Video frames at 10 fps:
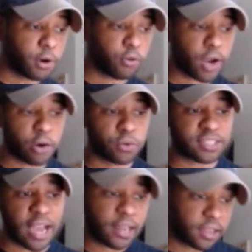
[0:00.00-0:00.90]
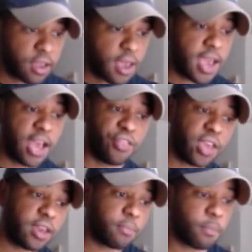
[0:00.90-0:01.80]
McGregor was silent, and
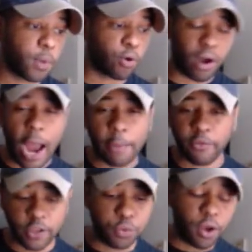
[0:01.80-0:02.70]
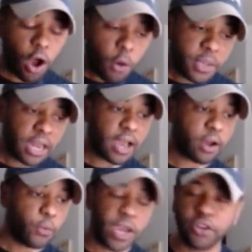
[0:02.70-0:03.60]
then McGregor hopped the fence. We'd all be
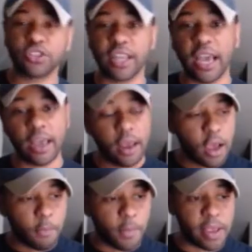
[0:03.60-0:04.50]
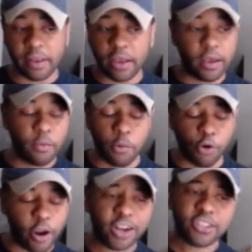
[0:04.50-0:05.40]
like, we understand. And
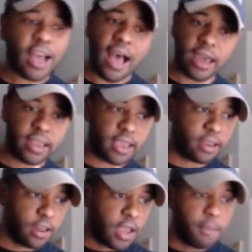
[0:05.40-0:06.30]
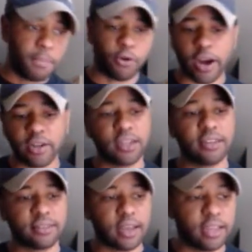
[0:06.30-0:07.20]
McGregor's a hothead. McGregor
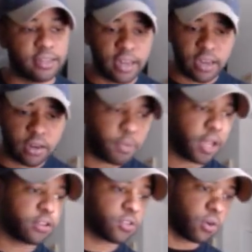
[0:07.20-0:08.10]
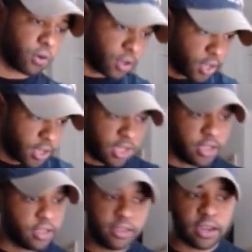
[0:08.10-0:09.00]
does that. He did it in Bellator.
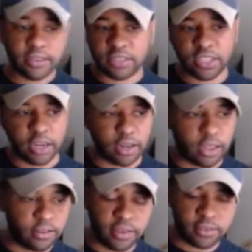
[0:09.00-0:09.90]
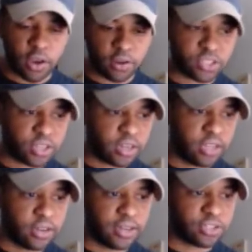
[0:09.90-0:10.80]
He does shit. He talks shit.
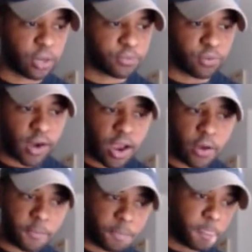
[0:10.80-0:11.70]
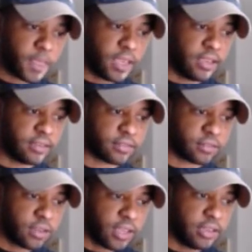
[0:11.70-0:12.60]
He jumps around.
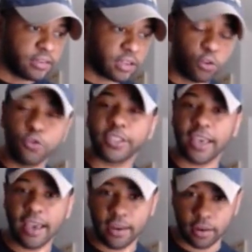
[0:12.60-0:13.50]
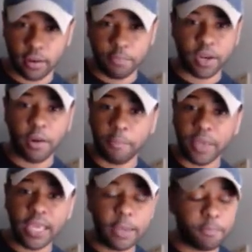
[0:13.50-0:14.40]
He's a loose cannon. But
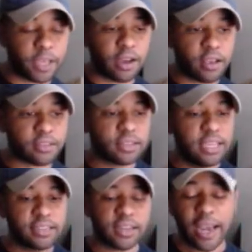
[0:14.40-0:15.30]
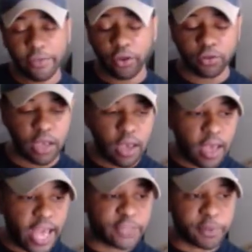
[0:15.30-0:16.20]
Khabib, because he doesn't have those
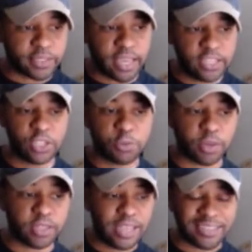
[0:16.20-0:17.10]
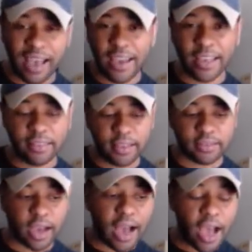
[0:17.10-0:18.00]
expectations placed, he
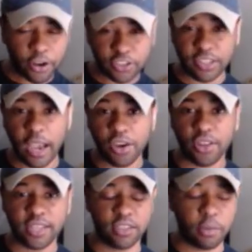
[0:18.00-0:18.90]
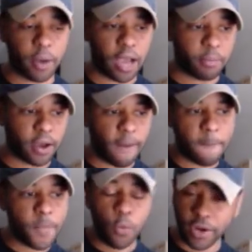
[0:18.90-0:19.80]
has a higher standard that is to abide by.
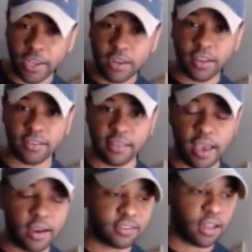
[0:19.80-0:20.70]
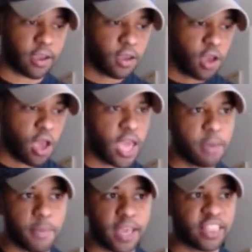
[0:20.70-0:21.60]
When he does that, it's like, hey
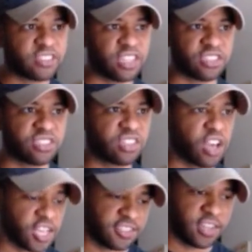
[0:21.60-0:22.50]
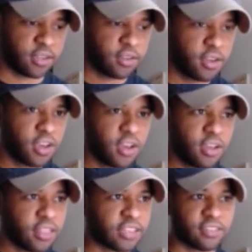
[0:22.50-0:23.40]
man, that's disgusting.
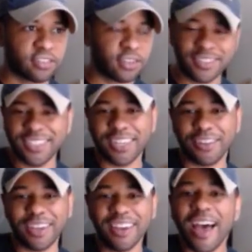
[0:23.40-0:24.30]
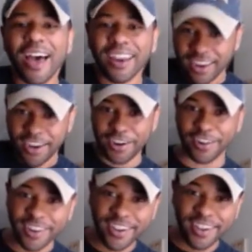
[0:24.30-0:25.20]
That's disgusting. Get out of here.